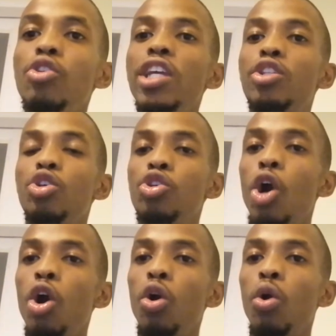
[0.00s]
You need to
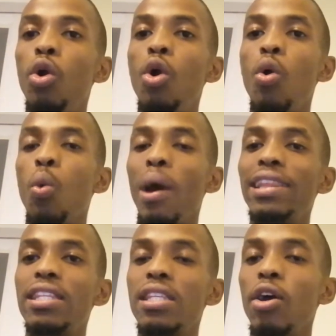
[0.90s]
know
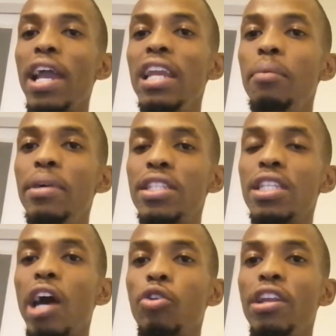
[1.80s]
what elements
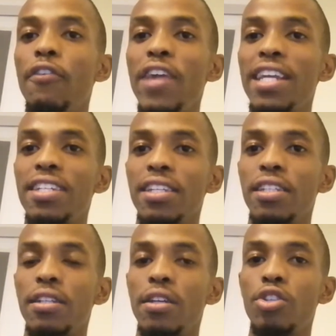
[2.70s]
are going to affect
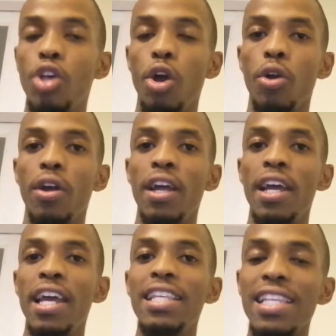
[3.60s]
it. So
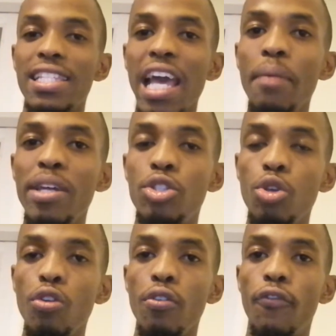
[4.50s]
it's the same as
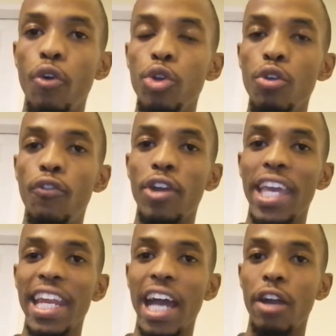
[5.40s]
for
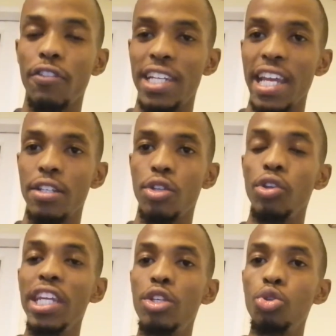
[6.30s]
getting out of debt. You
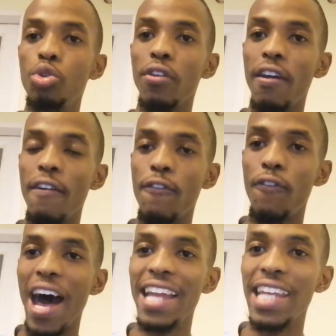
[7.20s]
need to
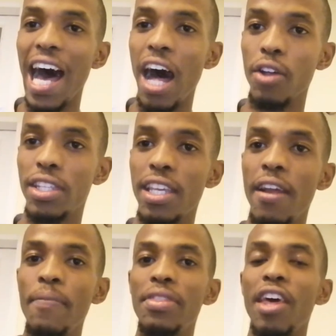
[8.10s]
find out
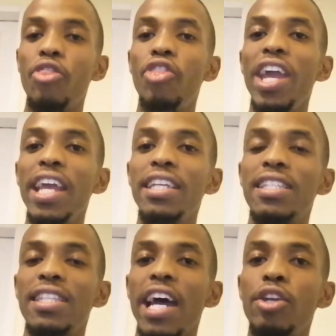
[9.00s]
the
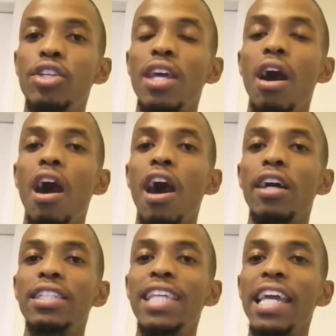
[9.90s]
things that
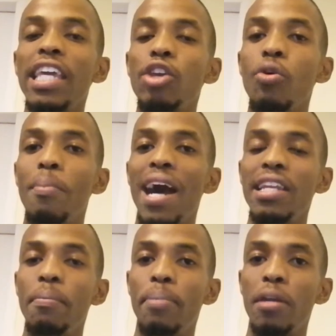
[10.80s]
are taking your
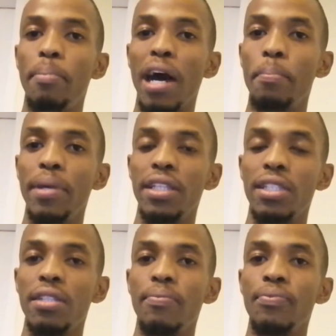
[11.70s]
money bit by bit.